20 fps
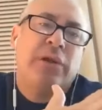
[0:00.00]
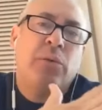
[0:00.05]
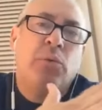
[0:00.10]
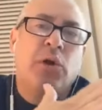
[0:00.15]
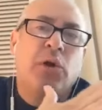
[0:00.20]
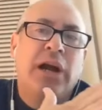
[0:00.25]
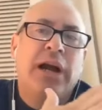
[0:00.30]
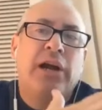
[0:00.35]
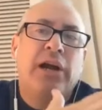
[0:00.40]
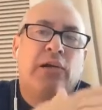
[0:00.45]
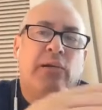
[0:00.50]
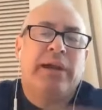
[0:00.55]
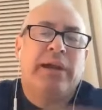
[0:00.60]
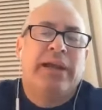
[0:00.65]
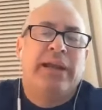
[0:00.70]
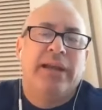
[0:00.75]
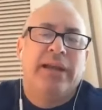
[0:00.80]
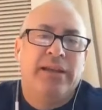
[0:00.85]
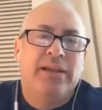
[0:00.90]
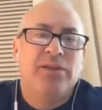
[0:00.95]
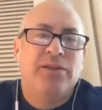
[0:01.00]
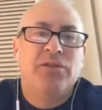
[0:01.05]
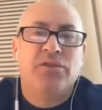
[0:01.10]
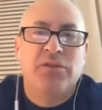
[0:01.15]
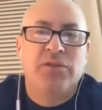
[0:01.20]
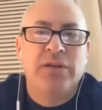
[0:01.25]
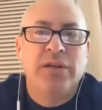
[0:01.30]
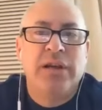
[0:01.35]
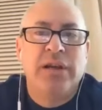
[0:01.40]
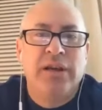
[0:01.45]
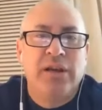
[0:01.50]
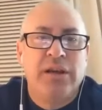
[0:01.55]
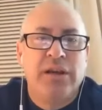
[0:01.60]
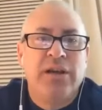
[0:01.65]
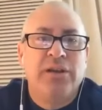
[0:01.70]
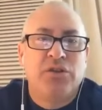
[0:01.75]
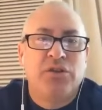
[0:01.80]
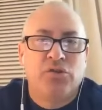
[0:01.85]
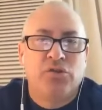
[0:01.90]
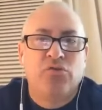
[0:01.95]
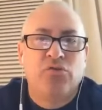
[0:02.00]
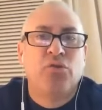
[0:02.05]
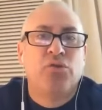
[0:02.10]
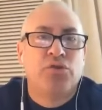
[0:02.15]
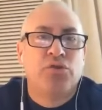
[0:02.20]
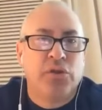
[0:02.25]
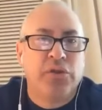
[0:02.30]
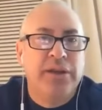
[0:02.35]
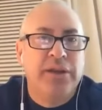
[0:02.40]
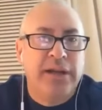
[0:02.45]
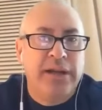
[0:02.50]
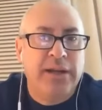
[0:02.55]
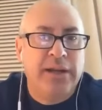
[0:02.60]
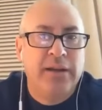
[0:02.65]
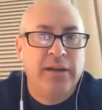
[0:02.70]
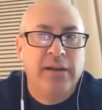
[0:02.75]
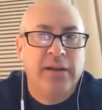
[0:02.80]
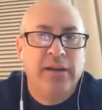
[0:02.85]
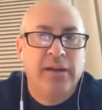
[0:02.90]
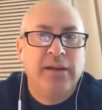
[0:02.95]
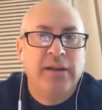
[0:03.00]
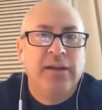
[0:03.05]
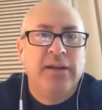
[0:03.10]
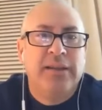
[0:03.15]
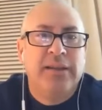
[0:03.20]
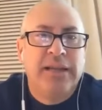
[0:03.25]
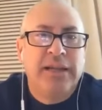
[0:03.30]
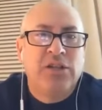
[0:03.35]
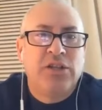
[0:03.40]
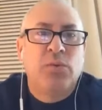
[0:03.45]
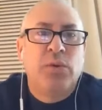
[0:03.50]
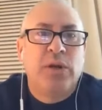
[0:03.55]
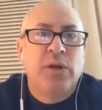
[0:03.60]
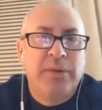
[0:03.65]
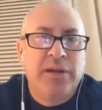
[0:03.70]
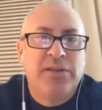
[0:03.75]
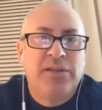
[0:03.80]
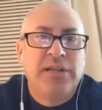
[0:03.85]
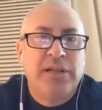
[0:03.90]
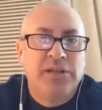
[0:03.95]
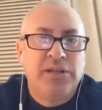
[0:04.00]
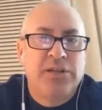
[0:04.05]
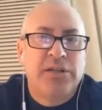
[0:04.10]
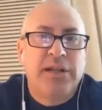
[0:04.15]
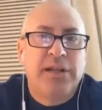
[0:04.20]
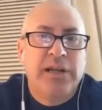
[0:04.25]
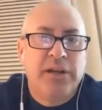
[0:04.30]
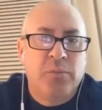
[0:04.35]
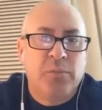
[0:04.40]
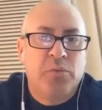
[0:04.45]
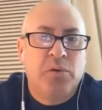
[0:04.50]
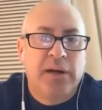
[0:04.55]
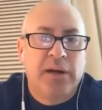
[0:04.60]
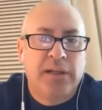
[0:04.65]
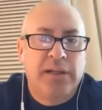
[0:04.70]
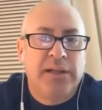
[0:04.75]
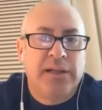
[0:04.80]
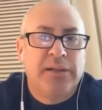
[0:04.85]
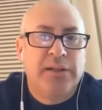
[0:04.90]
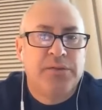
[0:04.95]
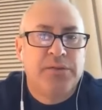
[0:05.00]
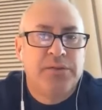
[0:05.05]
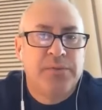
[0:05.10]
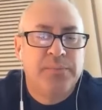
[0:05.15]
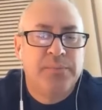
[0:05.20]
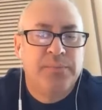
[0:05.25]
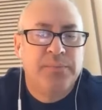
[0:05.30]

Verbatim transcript: where hiring is is a crucial thing that's when it makes sense to get a product like this.